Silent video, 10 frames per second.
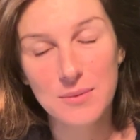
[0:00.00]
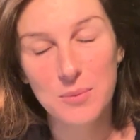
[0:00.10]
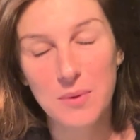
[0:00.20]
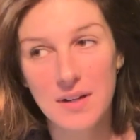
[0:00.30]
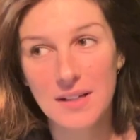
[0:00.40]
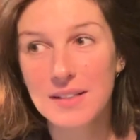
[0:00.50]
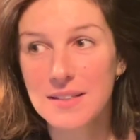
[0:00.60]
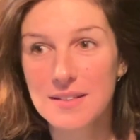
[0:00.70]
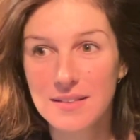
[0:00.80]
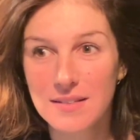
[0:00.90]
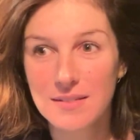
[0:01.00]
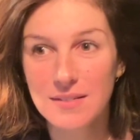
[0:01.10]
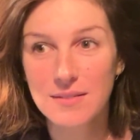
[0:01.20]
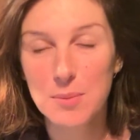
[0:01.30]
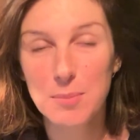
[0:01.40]
was
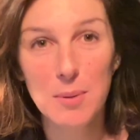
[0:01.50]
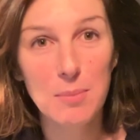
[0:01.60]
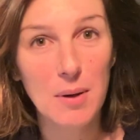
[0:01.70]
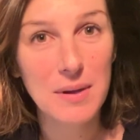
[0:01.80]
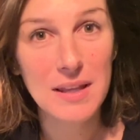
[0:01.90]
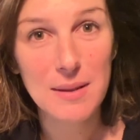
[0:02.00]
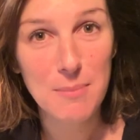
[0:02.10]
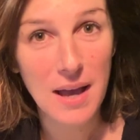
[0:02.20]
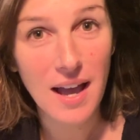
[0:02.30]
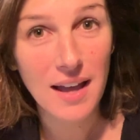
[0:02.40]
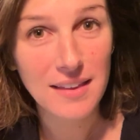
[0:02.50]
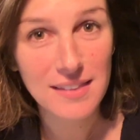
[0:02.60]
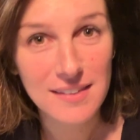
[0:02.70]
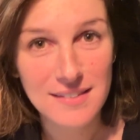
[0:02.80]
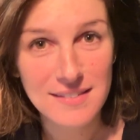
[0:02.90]
I put Bowie in the bath
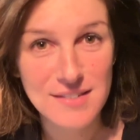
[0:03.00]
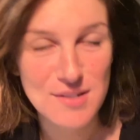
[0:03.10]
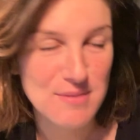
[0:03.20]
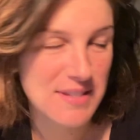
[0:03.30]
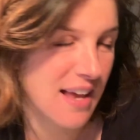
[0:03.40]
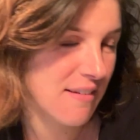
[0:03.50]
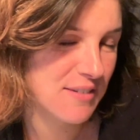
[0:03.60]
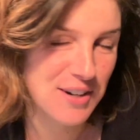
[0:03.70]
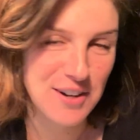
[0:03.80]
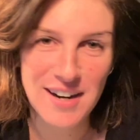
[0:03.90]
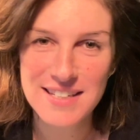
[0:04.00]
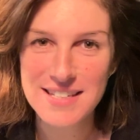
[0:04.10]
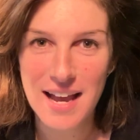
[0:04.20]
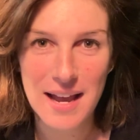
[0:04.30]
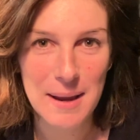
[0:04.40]
she was having a great
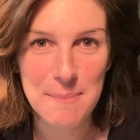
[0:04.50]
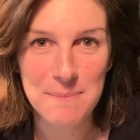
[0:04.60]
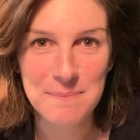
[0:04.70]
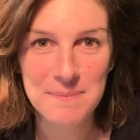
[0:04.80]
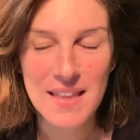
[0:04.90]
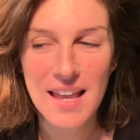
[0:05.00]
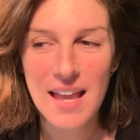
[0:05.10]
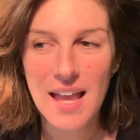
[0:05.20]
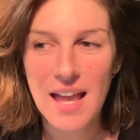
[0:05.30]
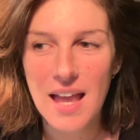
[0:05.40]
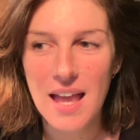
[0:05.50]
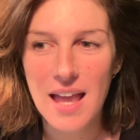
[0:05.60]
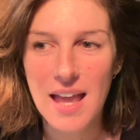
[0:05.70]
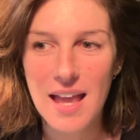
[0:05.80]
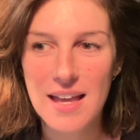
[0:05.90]
time.
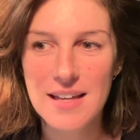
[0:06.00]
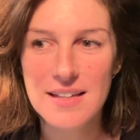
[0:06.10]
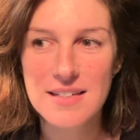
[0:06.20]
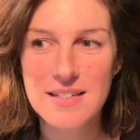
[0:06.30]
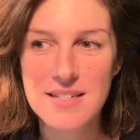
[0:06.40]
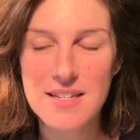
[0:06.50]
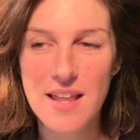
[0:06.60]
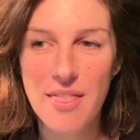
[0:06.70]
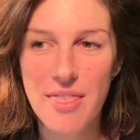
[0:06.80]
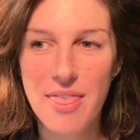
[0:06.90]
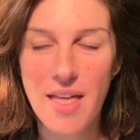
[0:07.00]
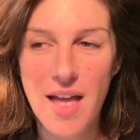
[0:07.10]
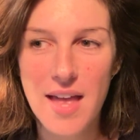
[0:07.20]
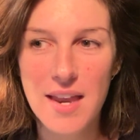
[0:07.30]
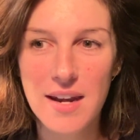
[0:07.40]
And
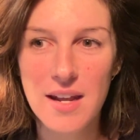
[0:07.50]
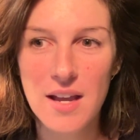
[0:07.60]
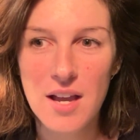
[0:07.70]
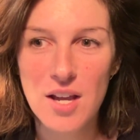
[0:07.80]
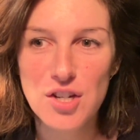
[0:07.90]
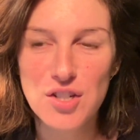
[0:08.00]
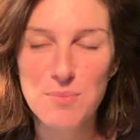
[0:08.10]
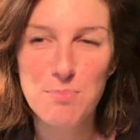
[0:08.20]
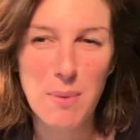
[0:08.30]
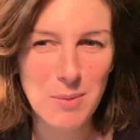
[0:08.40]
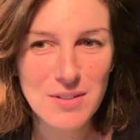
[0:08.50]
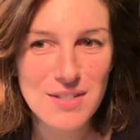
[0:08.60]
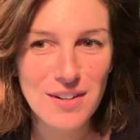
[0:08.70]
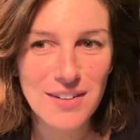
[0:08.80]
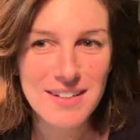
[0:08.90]
then bubbles
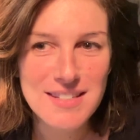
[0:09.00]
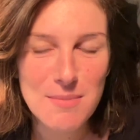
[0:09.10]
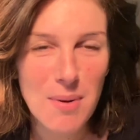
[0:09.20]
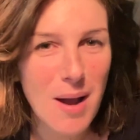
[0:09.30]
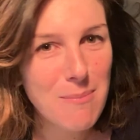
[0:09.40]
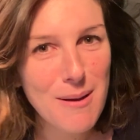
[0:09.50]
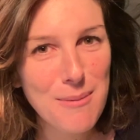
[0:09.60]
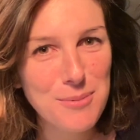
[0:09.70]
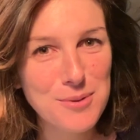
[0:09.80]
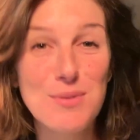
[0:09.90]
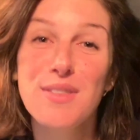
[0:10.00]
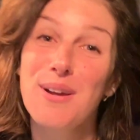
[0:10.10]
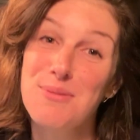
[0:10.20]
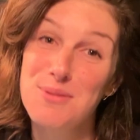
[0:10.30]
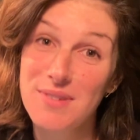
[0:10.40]
started to pop up, which we
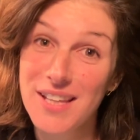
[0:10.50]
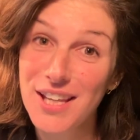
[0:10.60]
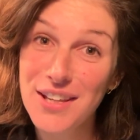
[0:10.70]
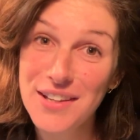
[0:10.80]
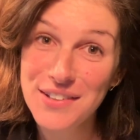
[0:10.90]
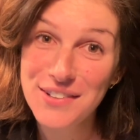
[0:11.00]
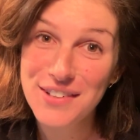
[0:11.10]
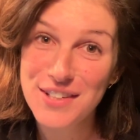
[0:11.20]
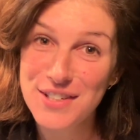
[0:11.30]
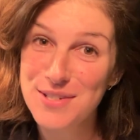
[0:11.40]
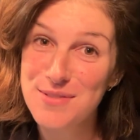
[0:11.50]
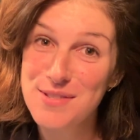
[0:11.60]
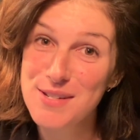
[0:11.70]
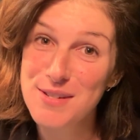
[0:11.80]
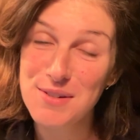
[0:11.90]
thought was really cute because she
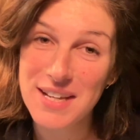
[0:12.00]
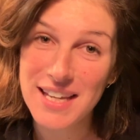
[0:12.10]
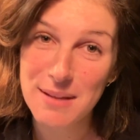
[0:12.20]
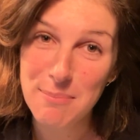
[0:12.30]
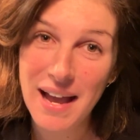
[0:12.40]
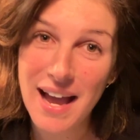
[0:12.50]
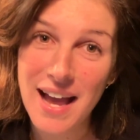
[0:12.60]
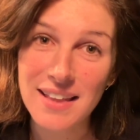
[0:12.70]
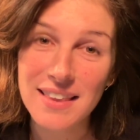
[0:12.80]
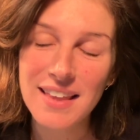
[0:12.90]
was tooting in the bath.